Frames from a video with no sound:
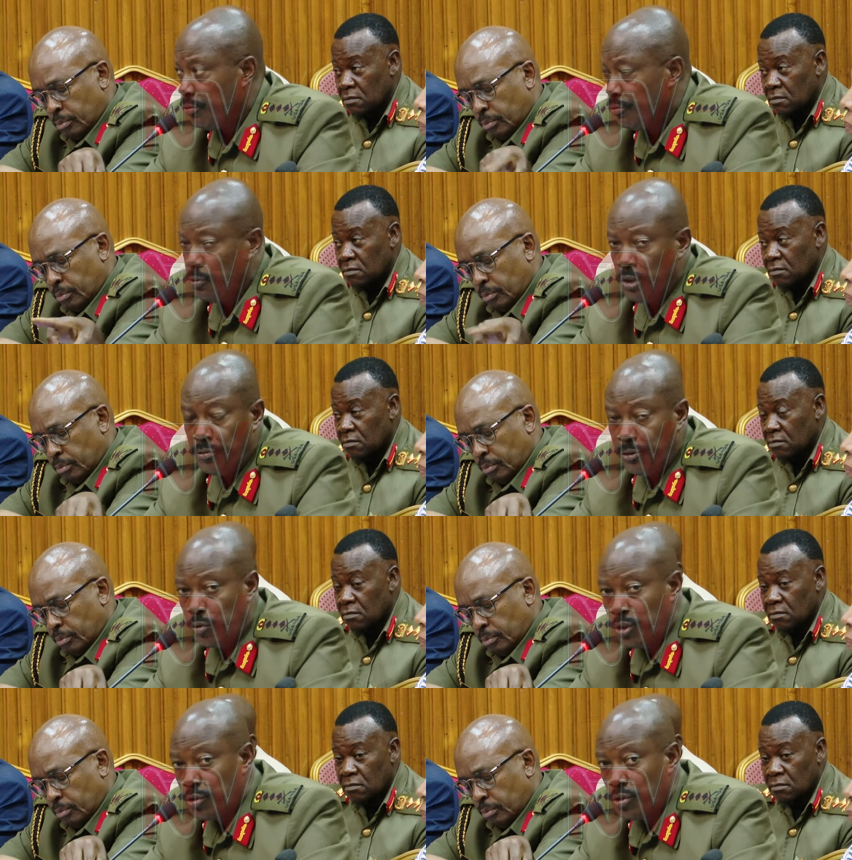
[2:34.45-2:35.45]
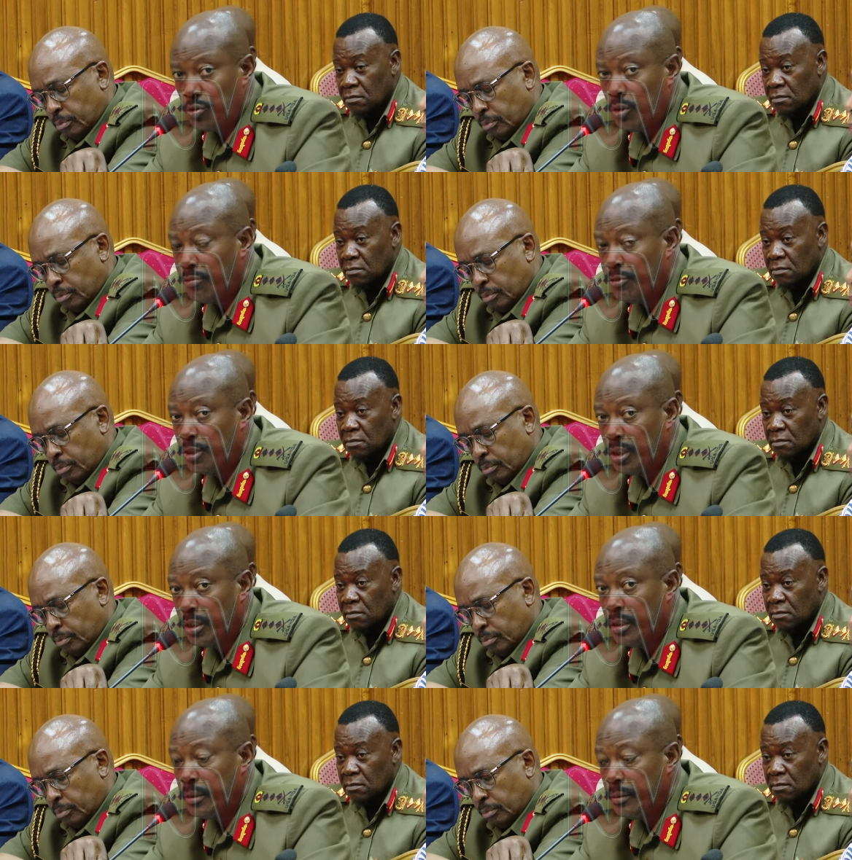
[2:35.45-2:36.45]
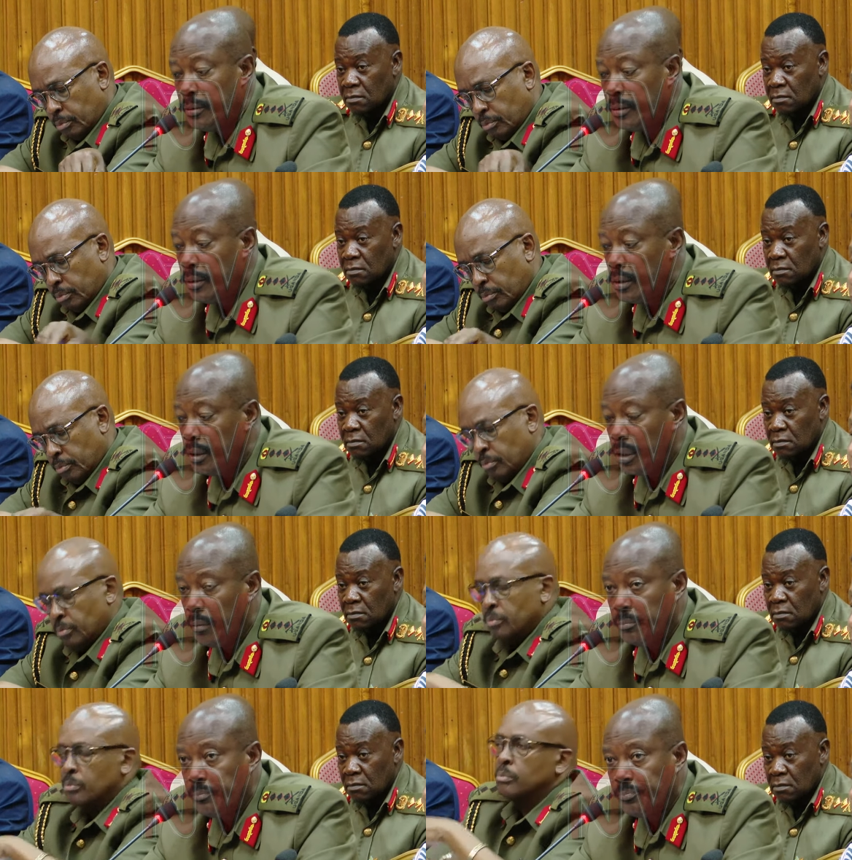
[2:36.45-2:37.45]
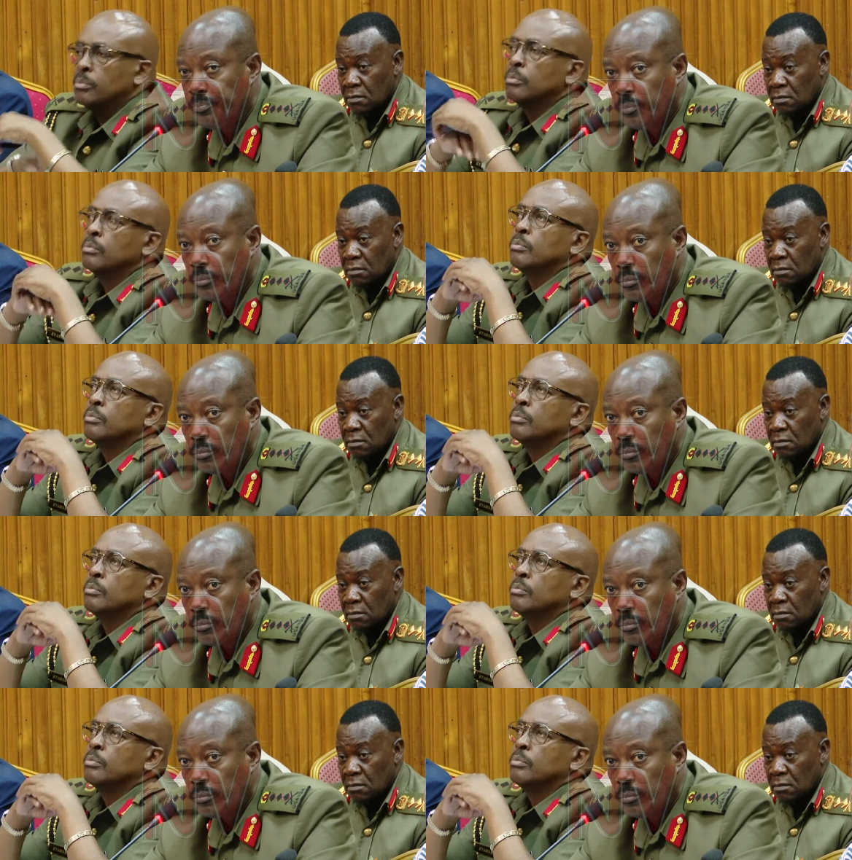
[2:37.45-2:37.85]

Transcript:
Speaker 1: few infiltrations you have seen in